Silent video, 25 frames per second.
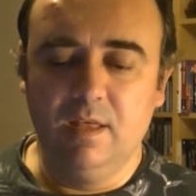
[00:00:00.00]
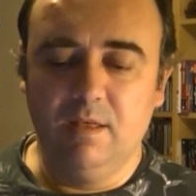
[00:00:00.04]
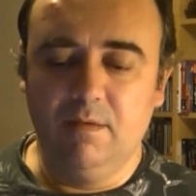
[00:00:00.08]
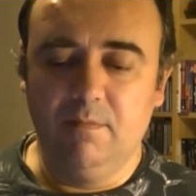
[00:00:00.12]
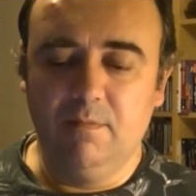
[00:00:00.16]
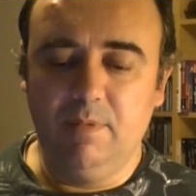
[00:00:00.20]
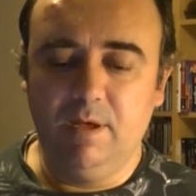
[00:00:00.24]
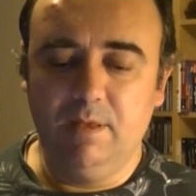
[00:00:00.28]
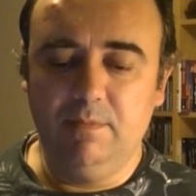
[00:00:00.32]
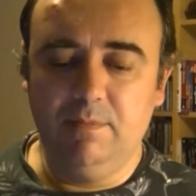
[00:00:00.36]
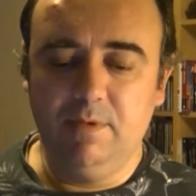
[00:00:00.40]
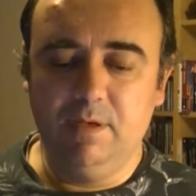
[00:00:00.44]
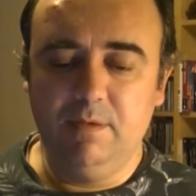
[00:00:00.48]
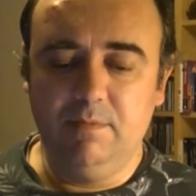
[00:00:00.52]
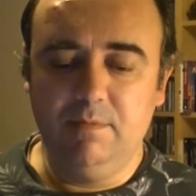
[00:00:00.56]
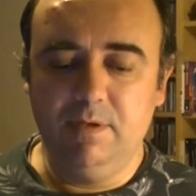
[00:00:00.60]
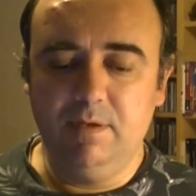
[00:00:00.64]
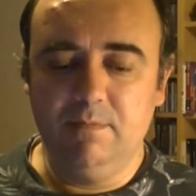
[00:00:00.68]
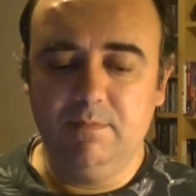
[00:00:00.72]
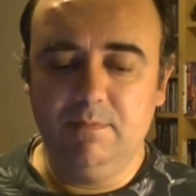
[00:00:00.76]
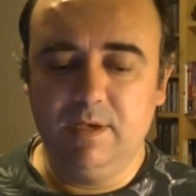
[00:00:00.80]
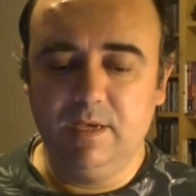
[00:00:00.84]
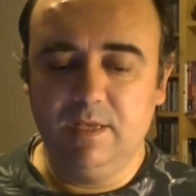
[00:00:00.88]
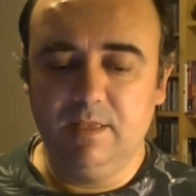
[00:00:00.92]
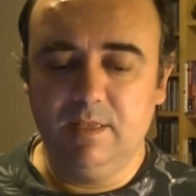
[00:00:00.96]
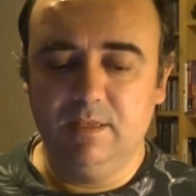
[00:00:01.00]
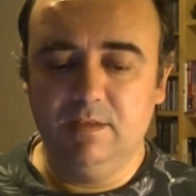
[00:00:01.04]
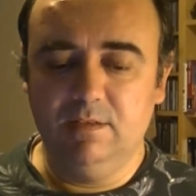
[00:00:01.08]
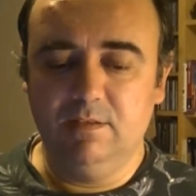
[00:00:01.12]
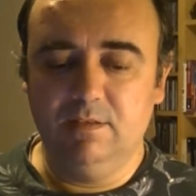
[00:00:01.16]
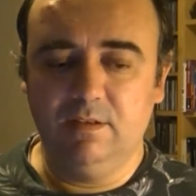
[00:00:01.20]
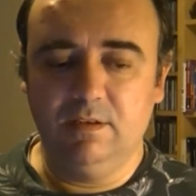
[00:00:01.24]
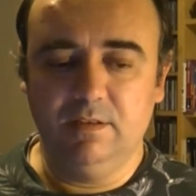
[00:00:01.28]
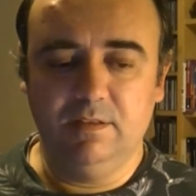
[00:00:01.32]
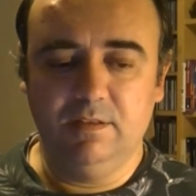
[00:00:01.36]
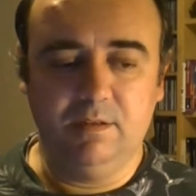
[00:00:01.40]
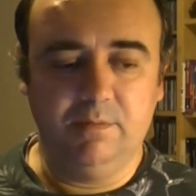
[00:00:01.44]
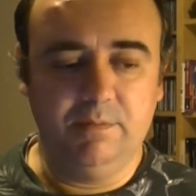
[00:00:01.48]
but maybe make this
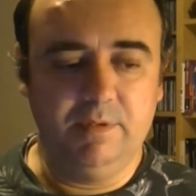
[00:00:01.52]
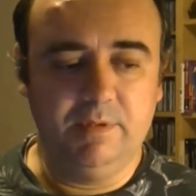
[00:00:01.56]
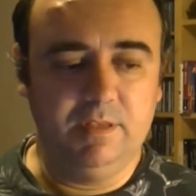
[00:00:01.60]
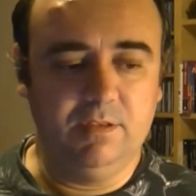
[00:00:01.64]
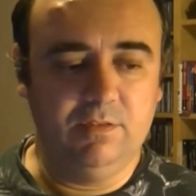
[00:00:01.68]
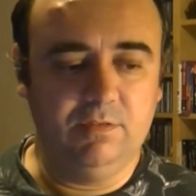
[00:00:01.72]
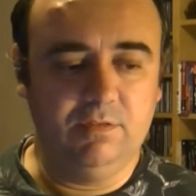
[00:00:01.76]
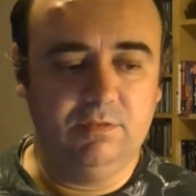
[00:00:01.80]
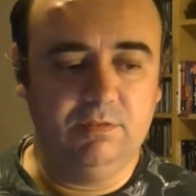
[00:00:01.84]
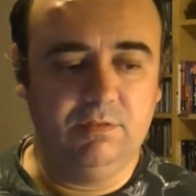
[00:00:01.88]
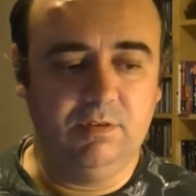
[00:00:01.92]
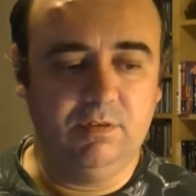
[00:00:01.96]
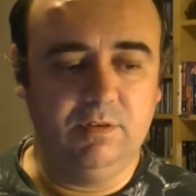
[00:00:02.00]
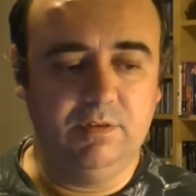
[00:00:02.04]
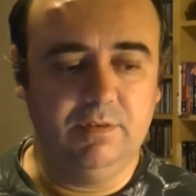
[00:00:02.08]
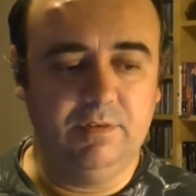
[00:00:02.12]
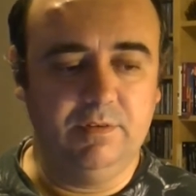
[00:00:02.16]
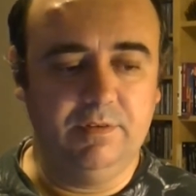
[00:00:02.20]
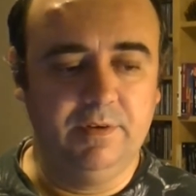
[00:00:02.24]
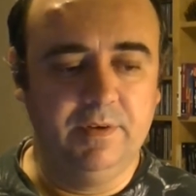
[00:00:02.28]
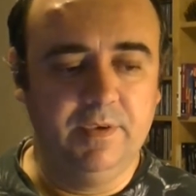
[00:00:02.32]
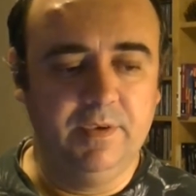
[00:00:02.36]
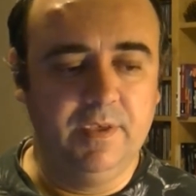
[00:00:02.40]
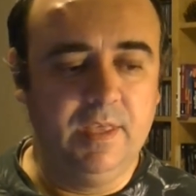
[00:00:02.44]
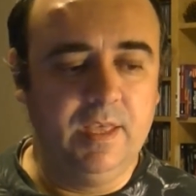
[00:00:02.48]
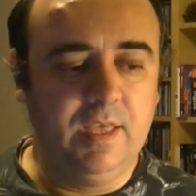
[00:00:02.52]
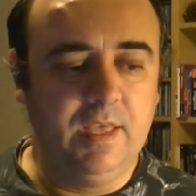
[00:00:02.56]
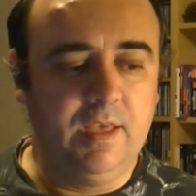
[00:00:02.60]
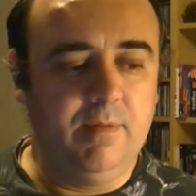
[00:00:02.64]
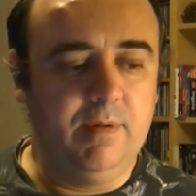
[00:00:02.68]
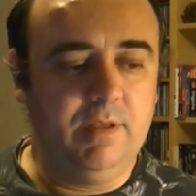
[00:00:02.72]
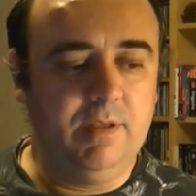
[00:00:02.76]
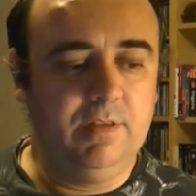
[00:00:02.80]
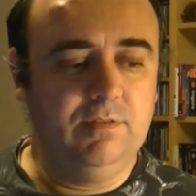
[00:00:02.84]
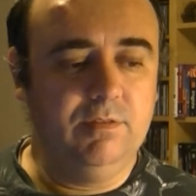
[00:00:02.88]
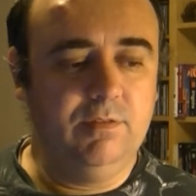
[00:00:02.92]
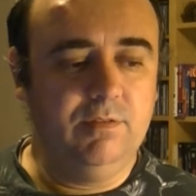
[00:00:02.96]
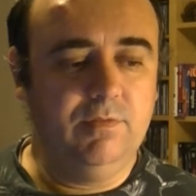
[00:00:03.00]
a little bit stronger.
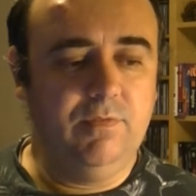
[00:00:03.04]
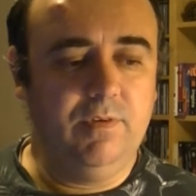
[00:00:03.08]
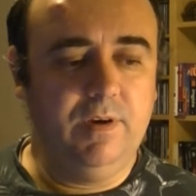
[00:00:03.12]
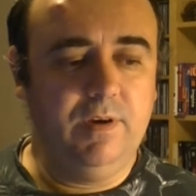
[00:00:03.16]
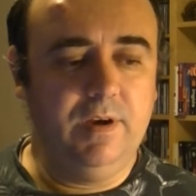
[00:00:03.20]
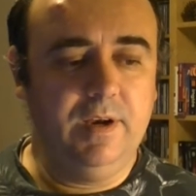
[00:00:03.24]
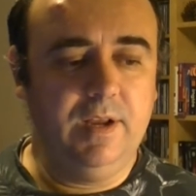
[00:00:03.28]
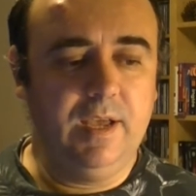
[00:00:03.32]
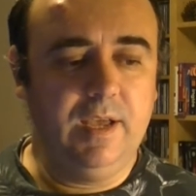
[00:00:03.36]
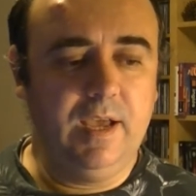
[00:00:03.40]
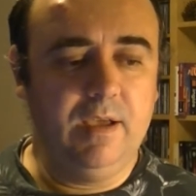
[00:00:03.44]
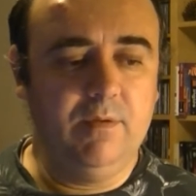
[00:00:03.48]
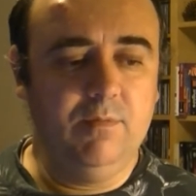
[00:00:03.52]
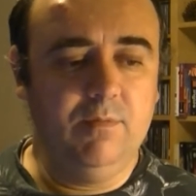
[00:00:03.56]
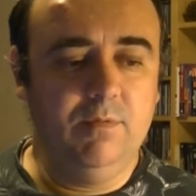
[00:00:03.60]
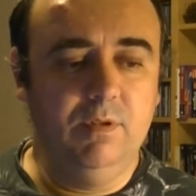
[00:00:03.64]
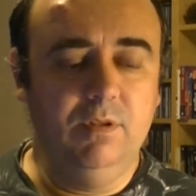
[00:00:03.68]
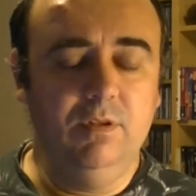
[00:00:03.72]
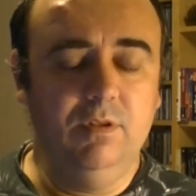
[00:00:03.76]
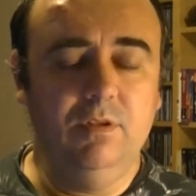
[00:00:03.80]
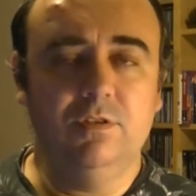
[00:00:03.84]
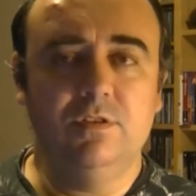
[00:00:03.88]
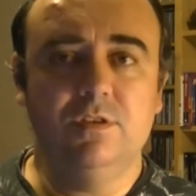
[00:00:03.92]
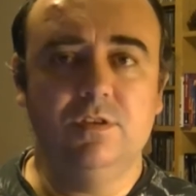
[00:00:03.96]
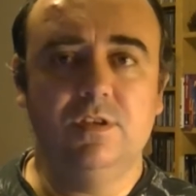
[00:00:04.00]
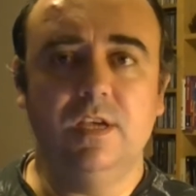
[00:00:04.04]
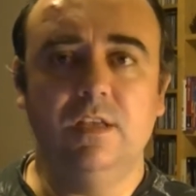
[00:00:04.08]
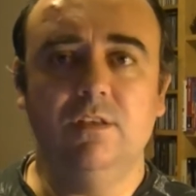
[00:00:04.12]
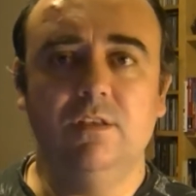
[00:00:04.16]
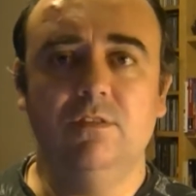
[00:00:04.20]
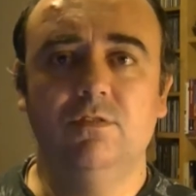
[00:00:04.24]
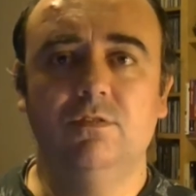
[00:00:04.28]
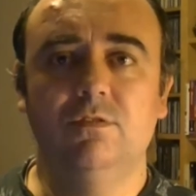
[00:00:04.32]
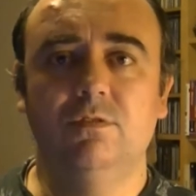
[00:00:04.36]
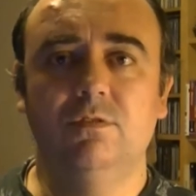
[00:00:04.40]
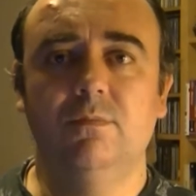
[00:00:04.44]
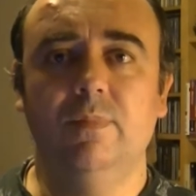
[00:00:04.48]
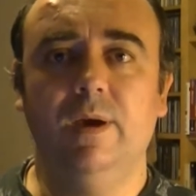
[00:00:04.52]
But so far I will not
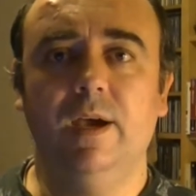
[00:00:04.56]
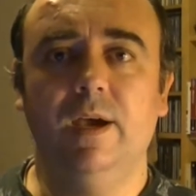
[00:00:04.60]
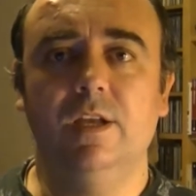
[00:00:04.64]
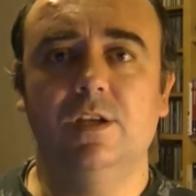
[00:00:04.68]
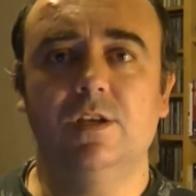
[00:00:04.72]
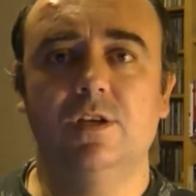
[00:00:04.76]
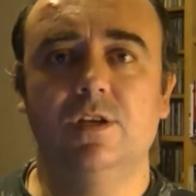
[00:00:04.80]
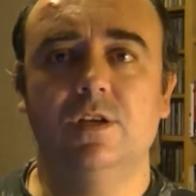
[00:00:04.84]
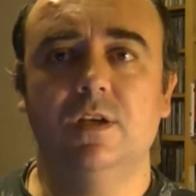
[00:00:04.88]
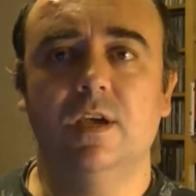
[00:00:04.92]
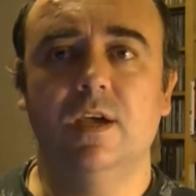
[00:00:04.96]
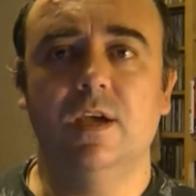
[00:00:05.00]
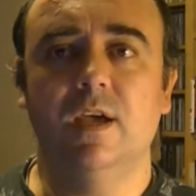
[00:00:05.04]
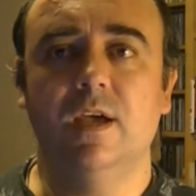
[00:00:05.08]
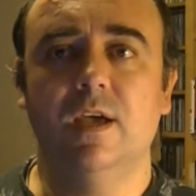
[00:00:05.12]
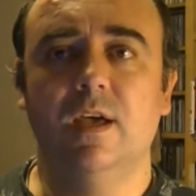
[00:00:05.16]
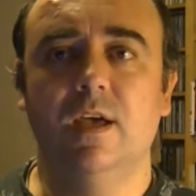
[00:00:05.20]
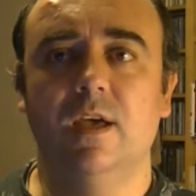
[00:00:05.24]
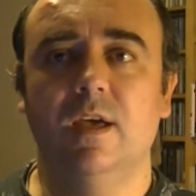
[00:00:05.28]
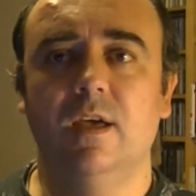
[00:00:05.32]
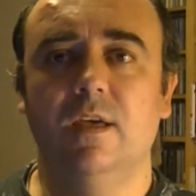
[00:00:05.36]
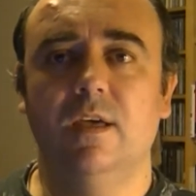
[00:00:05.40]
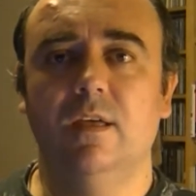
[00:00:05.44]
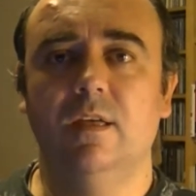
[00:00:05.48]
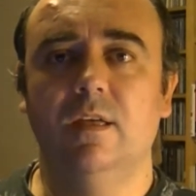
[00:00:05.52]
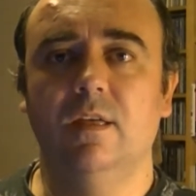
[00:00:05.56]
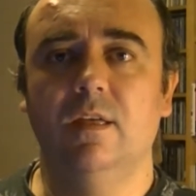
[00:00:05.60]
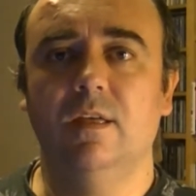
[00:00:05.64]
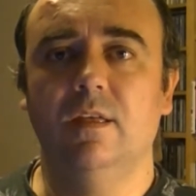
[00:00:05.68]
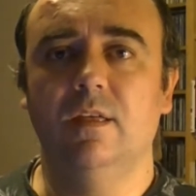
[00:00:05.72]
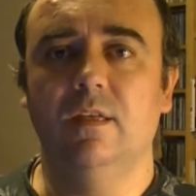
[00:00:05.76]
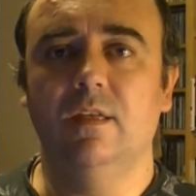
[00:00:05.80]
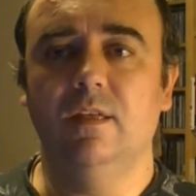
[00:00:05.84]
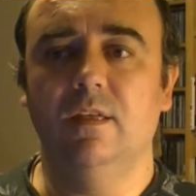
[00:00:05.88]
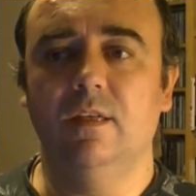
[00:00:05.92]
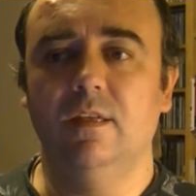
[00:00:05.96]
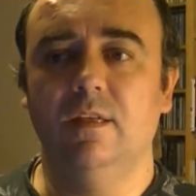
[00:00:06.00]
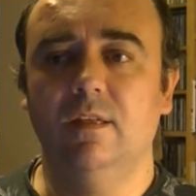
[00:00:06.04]
change too much.
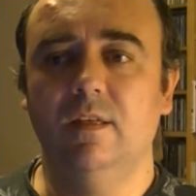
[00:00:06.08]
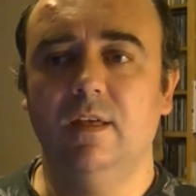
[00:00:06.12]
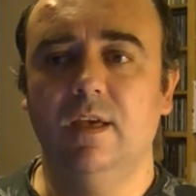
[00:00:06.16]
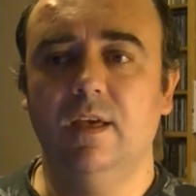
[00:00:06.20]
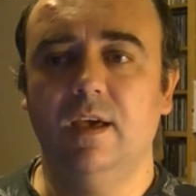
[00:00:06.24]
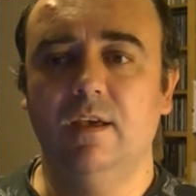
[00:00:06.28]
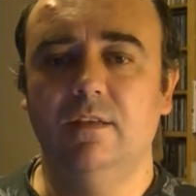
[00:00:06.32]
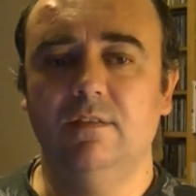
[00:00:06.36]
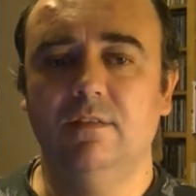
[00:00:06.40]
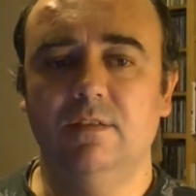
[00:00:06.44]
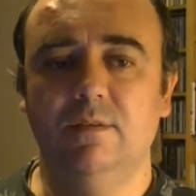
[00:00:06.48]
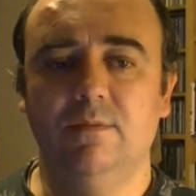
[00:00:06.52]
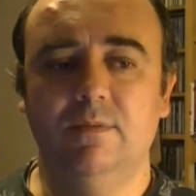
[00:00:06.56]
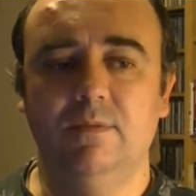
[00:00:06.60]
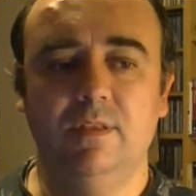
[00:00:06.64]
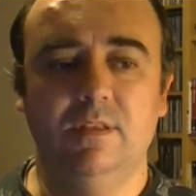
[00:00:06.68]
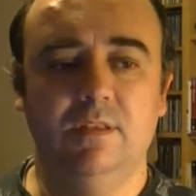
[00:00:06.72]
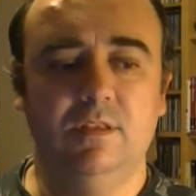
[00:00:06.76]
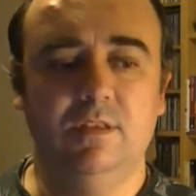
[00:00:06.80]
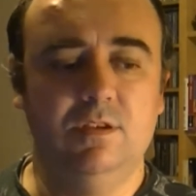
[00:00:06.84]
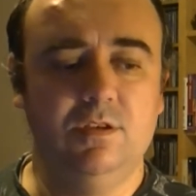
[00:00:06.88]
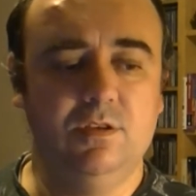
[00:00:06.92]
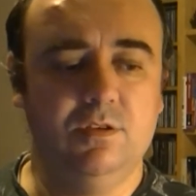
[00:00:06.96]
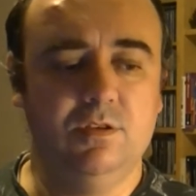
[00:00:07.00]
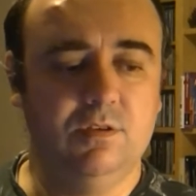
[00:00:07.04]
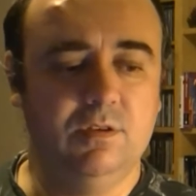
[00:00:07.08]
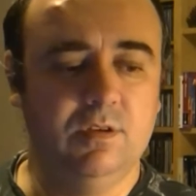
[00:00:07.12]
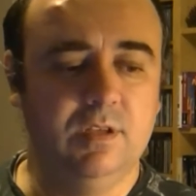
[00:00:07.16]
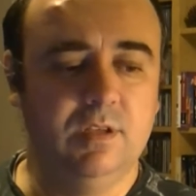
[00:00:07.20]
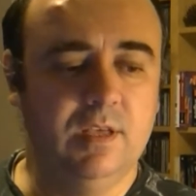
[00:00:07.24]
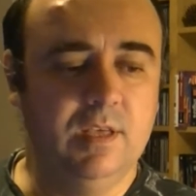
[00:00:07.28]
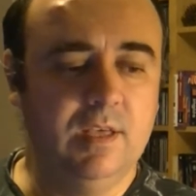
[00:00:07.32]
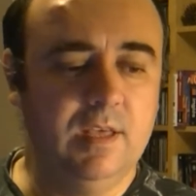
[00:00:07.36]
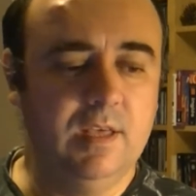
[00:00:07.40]
7th edition.